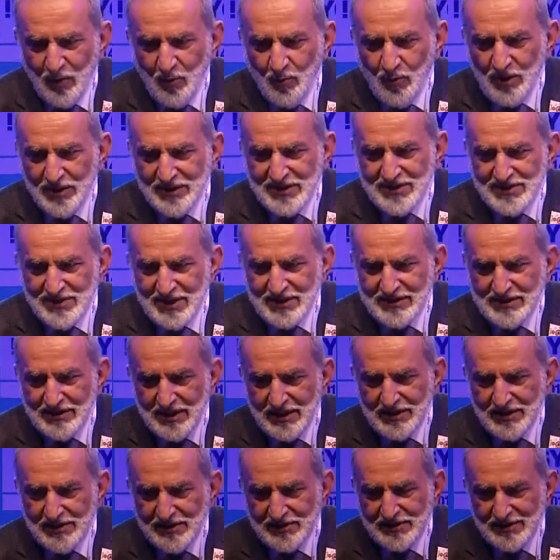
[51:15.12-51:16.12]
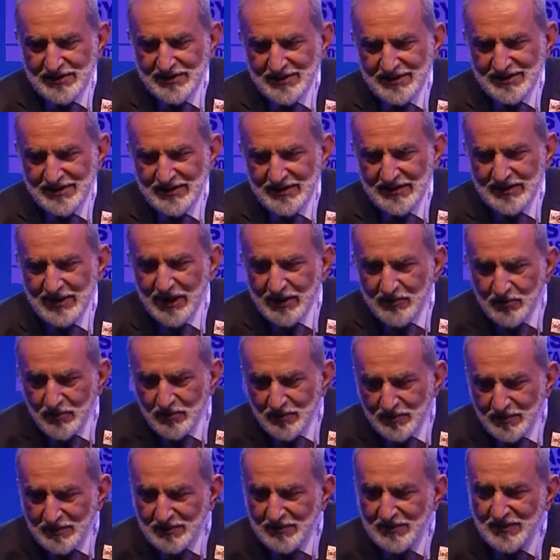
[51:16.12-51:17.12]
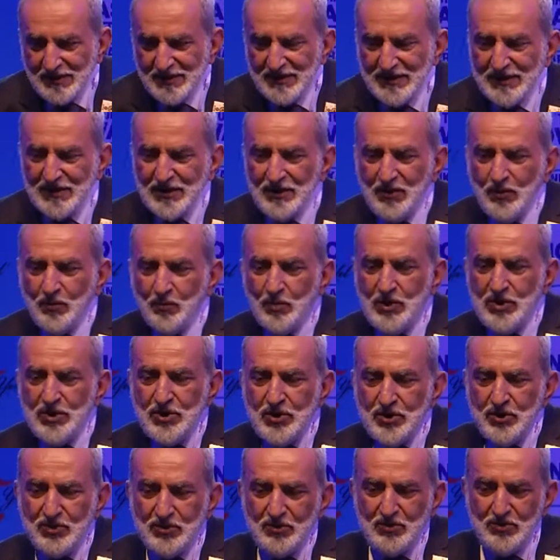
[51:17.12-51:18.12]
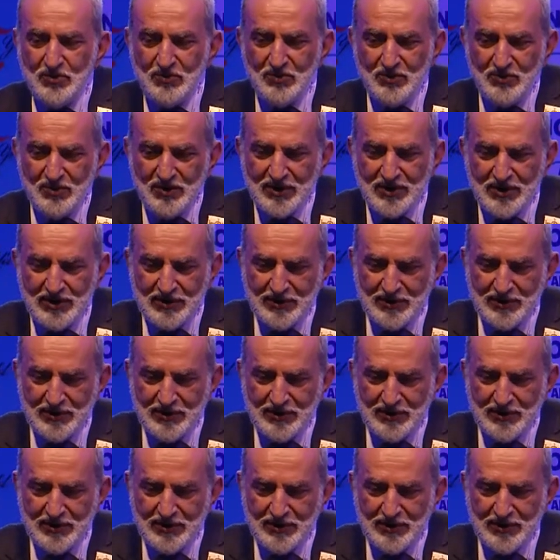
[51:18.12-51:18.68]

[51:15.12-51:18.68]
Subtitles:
where does that take us? Now, when you